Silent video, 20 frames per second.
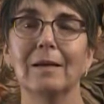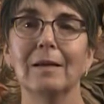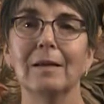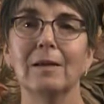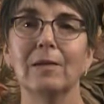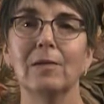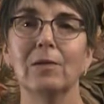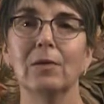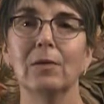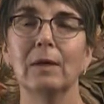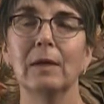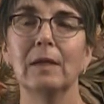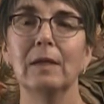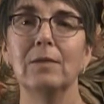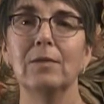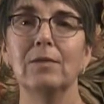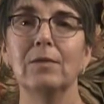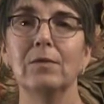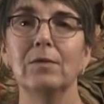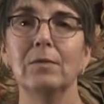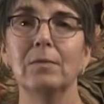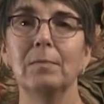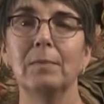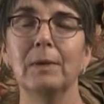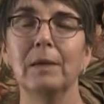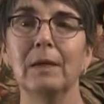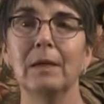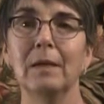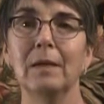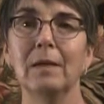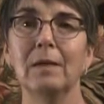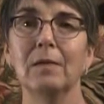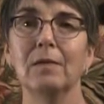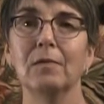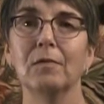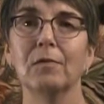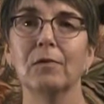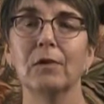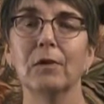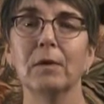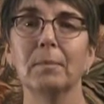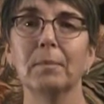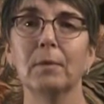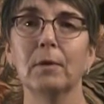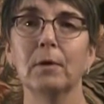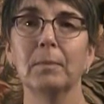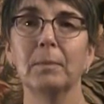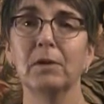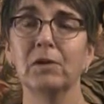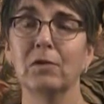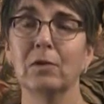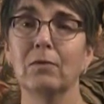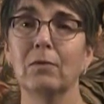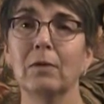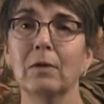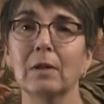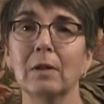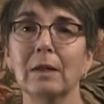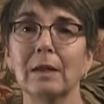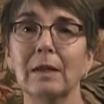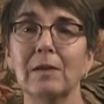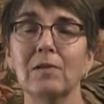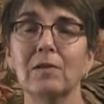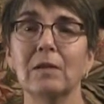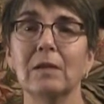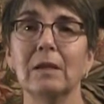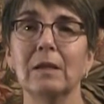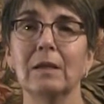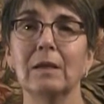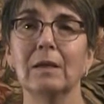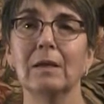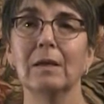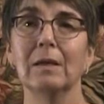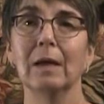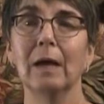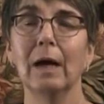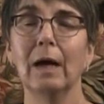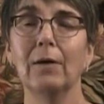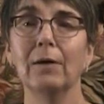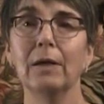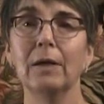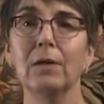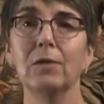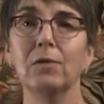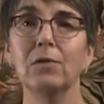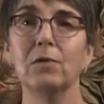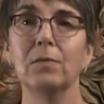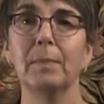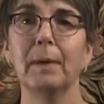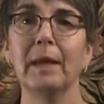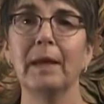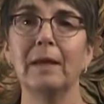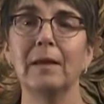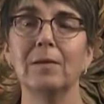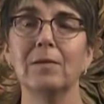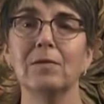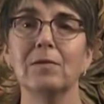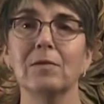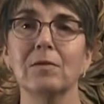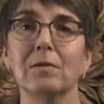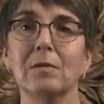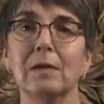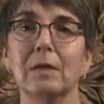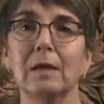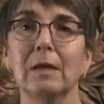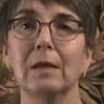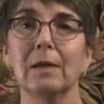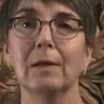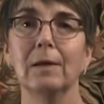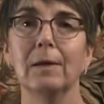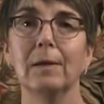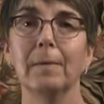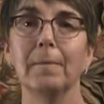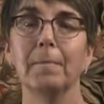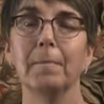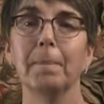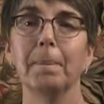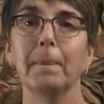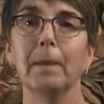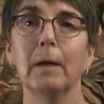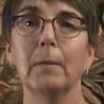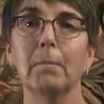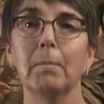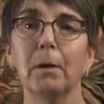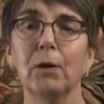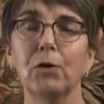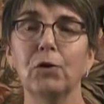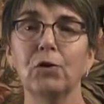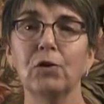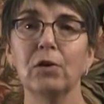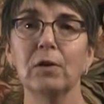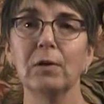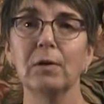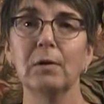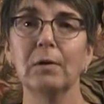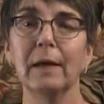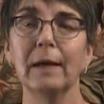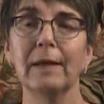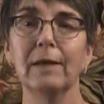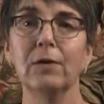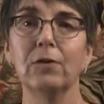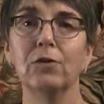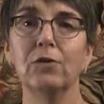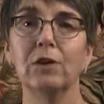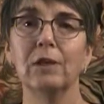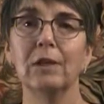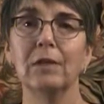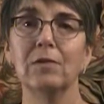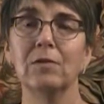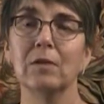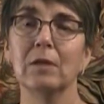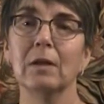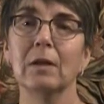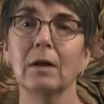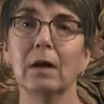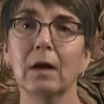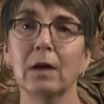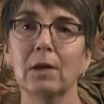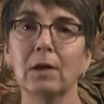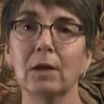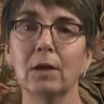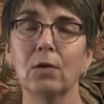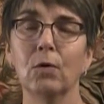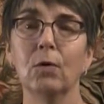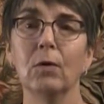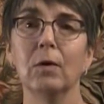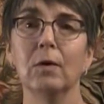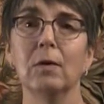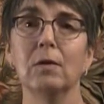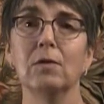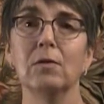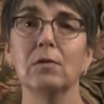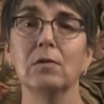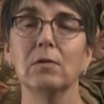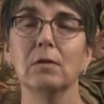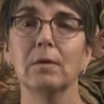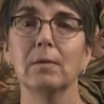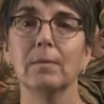is going to be for the purpose of releasing out of your space emotional energies that aren't yours.